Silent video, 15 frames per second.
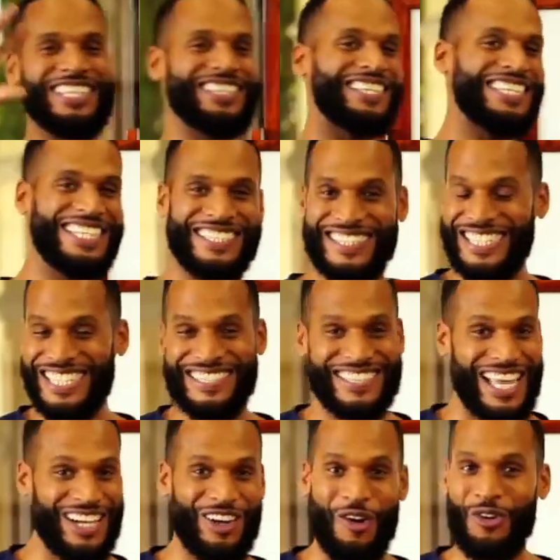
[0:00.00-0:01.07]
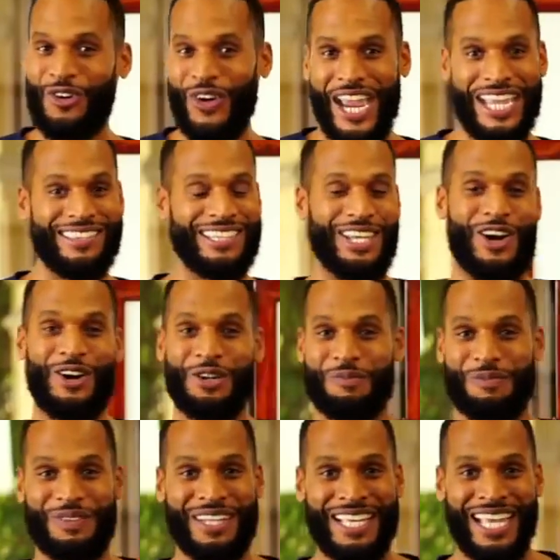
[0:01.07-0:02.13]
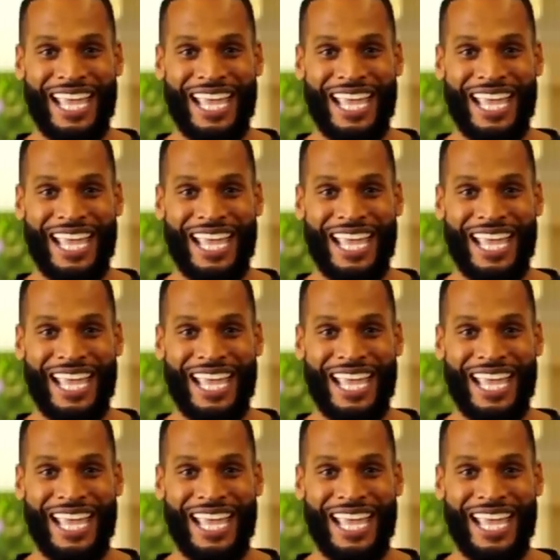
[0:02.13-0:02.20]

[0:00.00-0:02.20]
this, and this, and this. I go crazy on them.